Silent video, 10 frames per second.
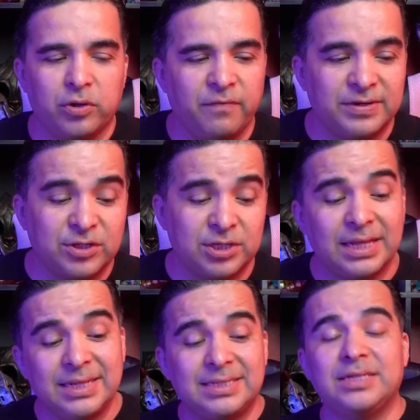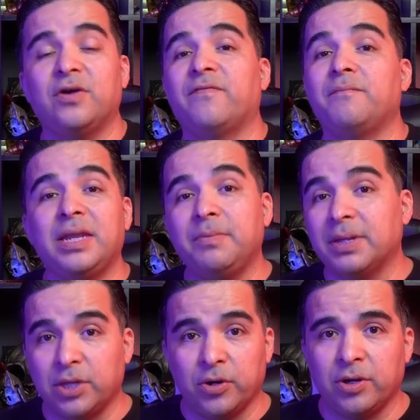the versatility of many
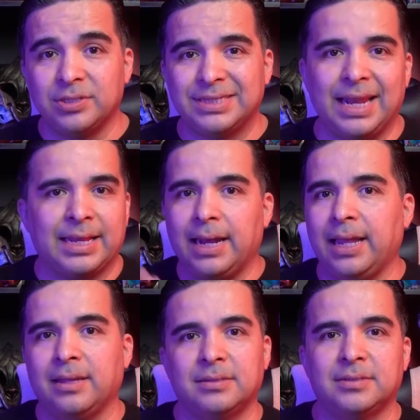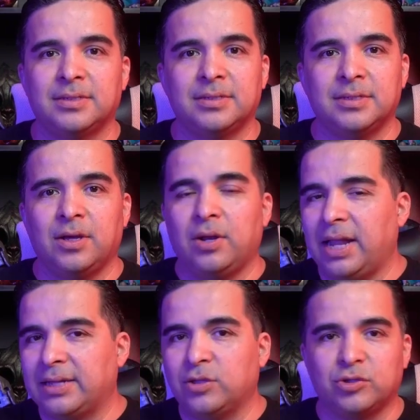materials like clay,
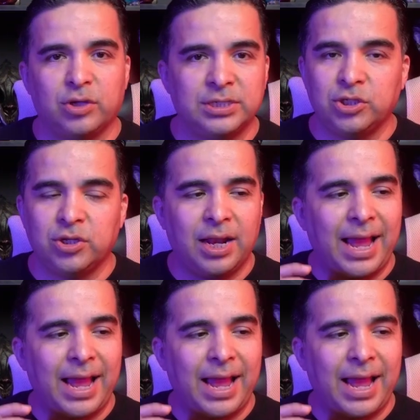like the traditional